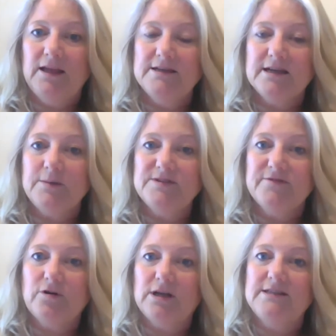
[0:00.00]
In times of
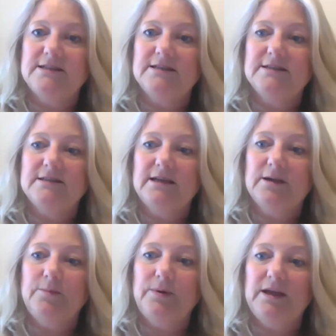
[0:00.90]
crisis, it
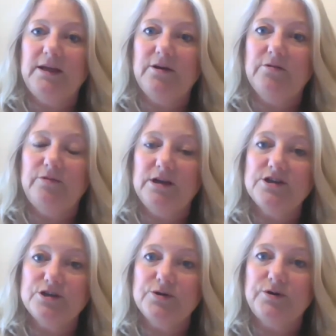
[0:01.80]
can be
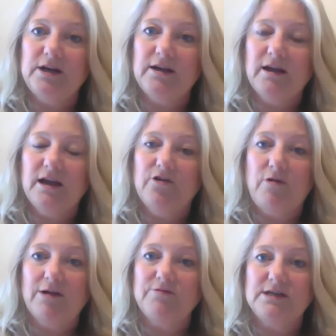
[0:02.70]
reassuring and
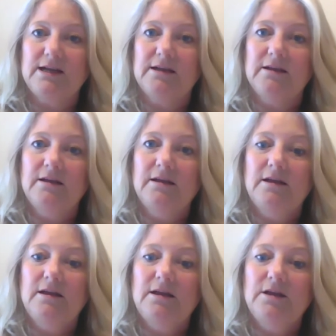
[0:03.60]
grounding
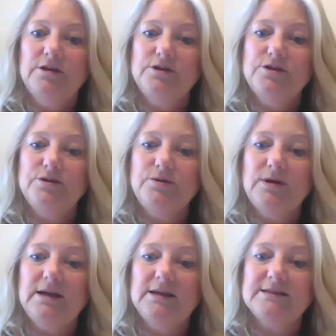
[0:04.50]
to
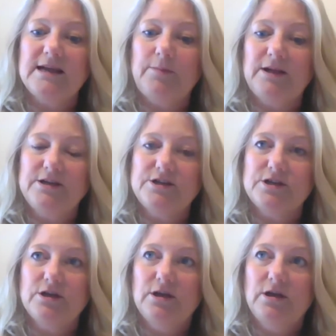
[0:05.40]
establish